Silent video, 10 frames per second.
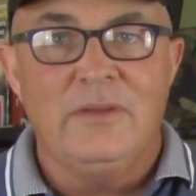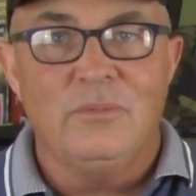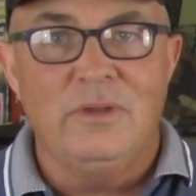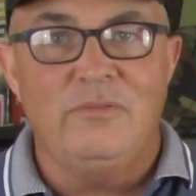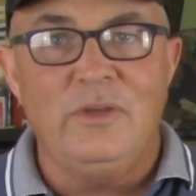
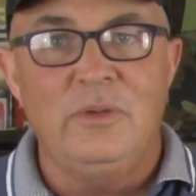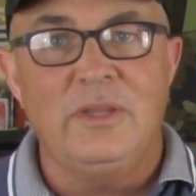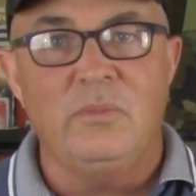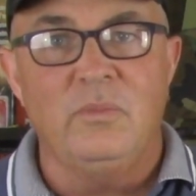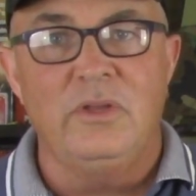review
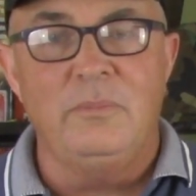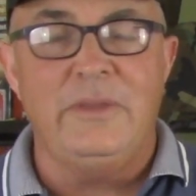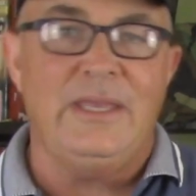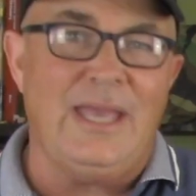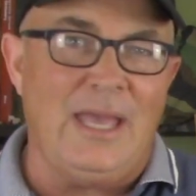that will
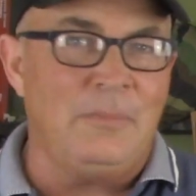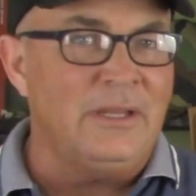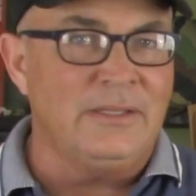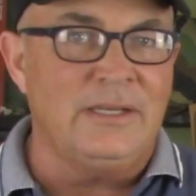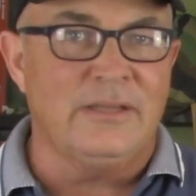be
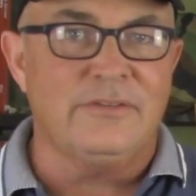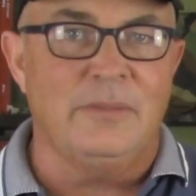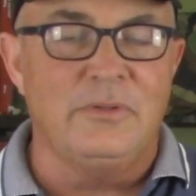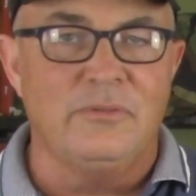happening in the next couple